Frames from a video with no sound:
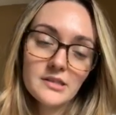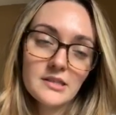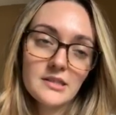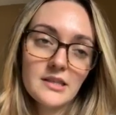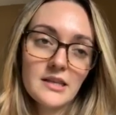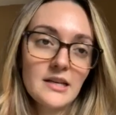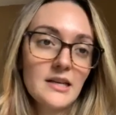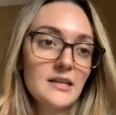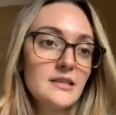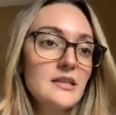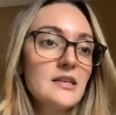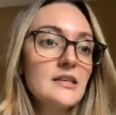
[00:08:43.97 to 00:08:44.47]

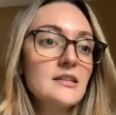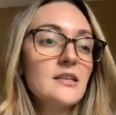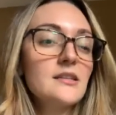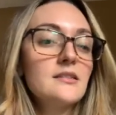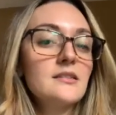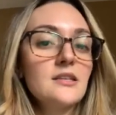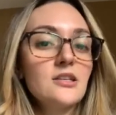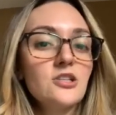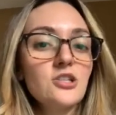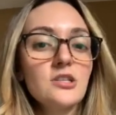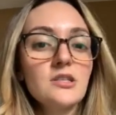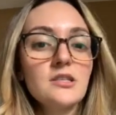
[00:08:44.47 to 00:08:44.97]
then I think that
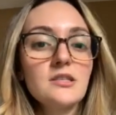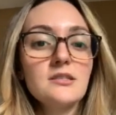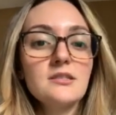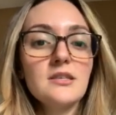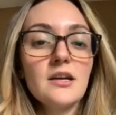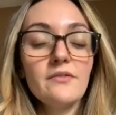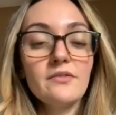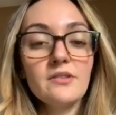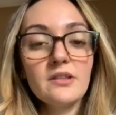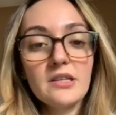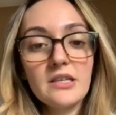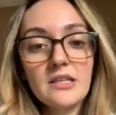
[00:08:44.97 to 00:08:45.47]
they should
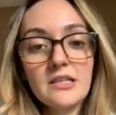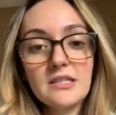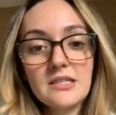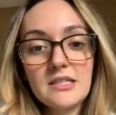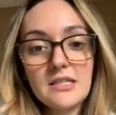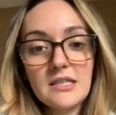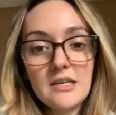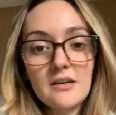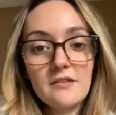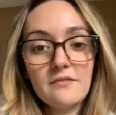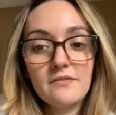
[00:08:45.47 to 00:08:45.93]
definitely see a